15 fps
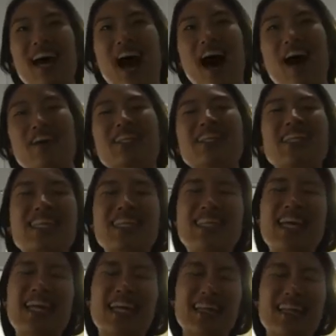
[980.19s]
I was just
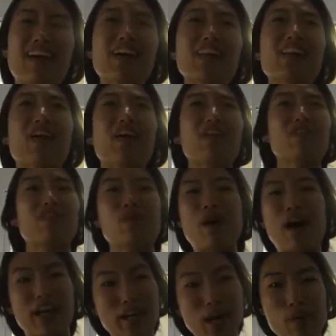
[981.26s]
sitting there alone for
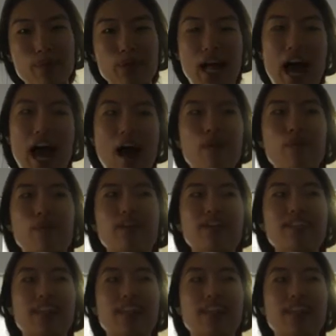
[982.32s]
about a couple hours.